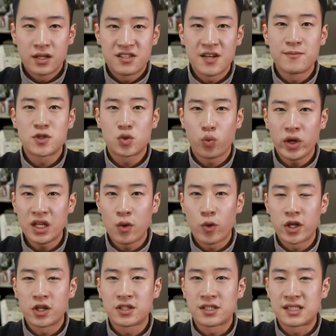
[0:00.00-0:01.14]
Tim Sweeney
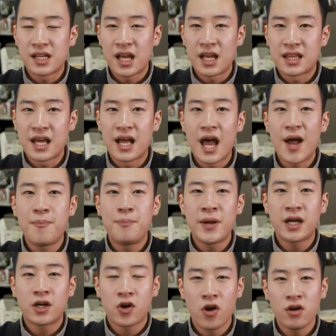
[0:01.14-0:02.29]
went on to say that
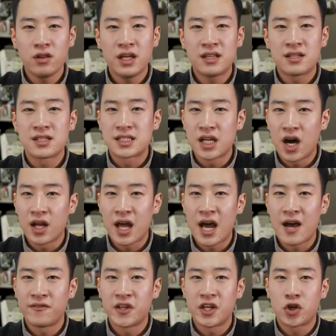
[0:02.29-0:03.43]
Epic currently does not
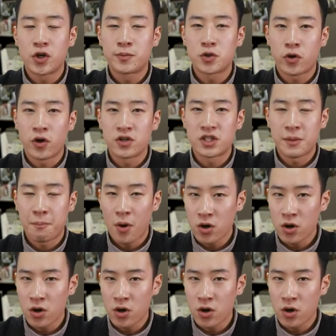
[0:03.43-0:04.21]
have any cryptocurrency